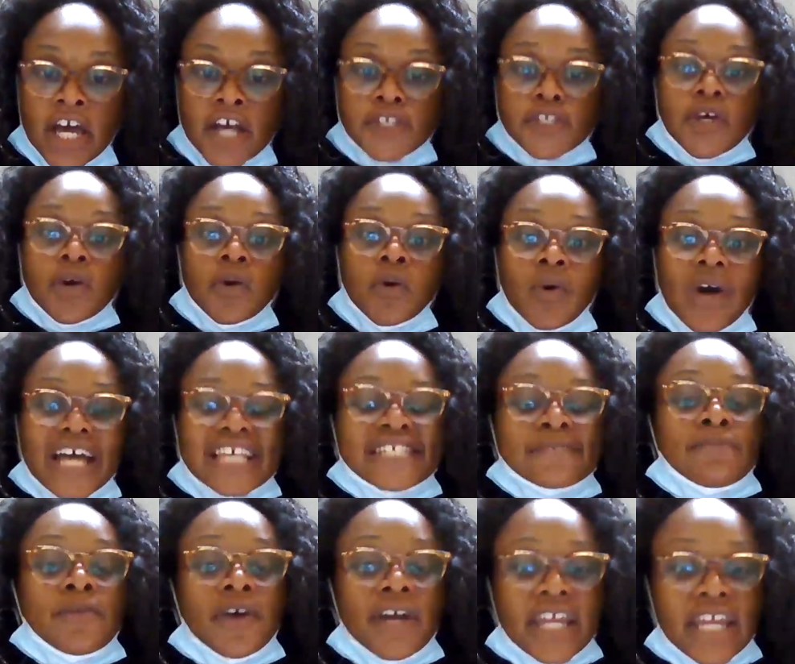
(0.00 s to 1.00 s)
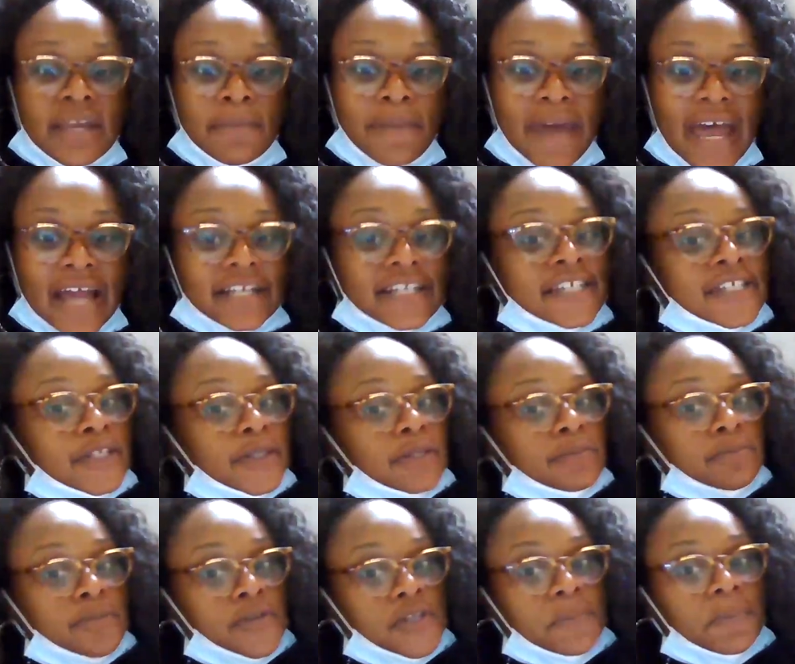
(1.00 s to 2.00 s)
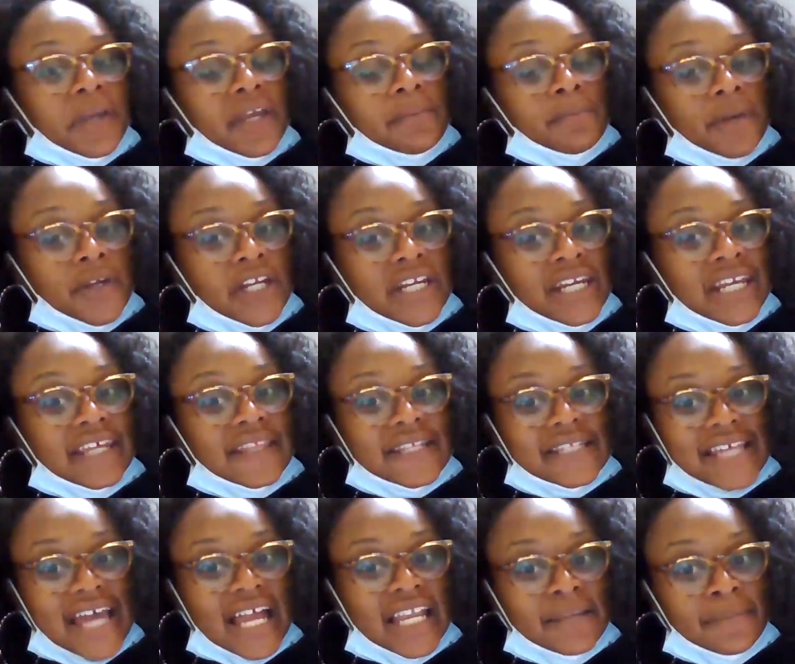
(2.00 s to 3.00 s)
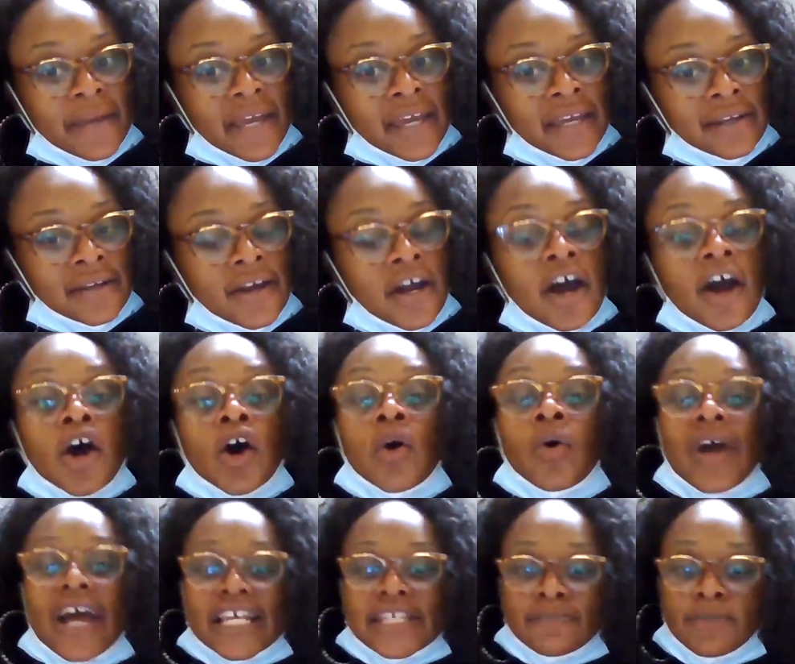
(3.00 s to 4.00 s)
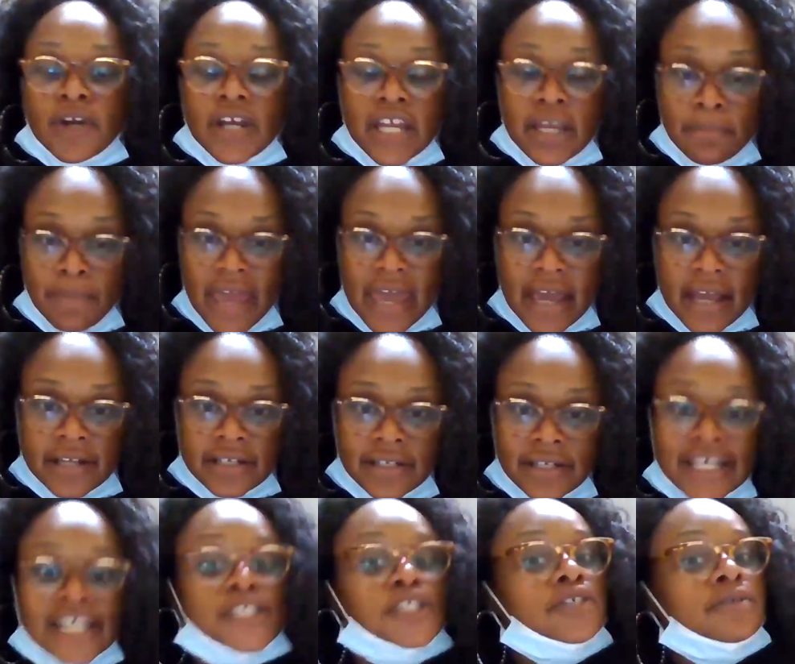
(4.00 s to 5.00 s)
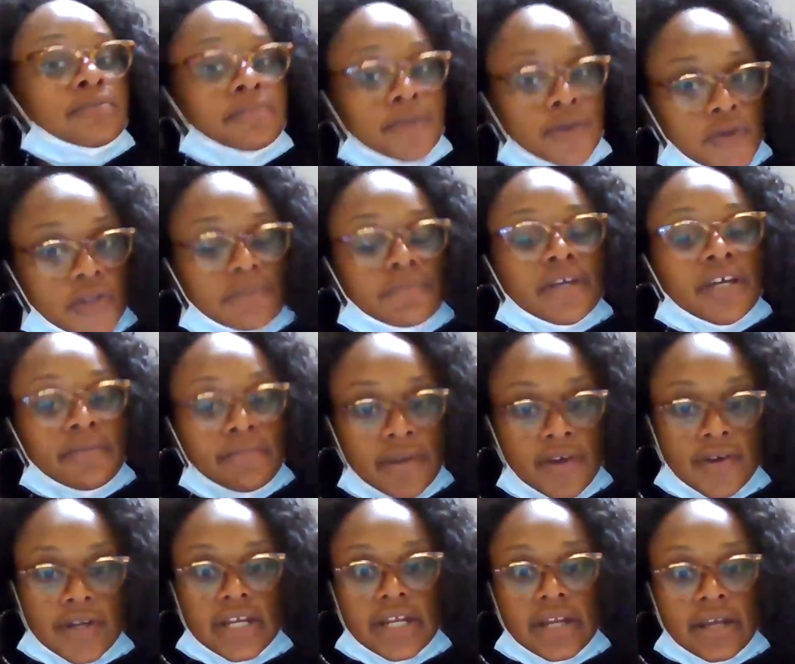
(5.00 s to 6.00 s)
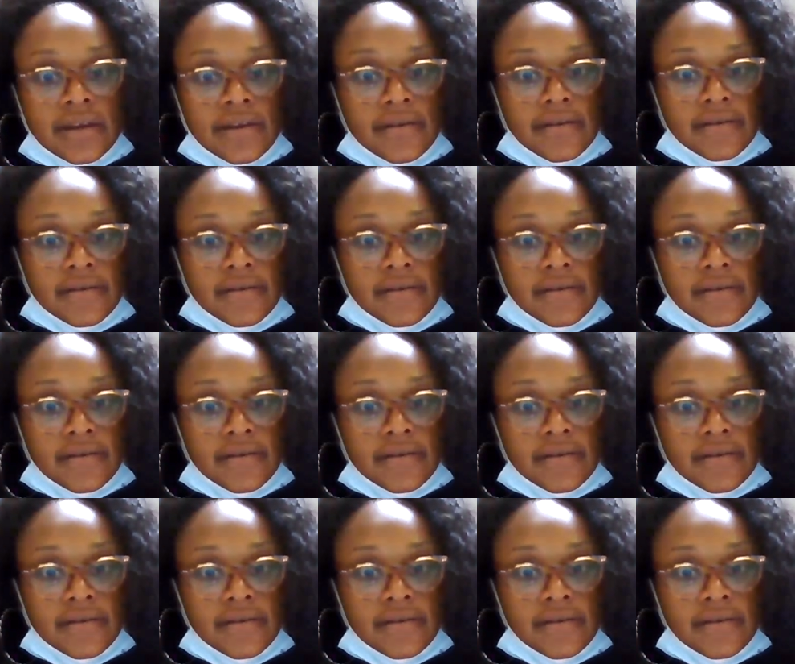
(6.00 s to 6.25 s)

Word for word: So who has more impact? Is it the Muslim community and the Taliban? Who has more impact? It's the Muslim community.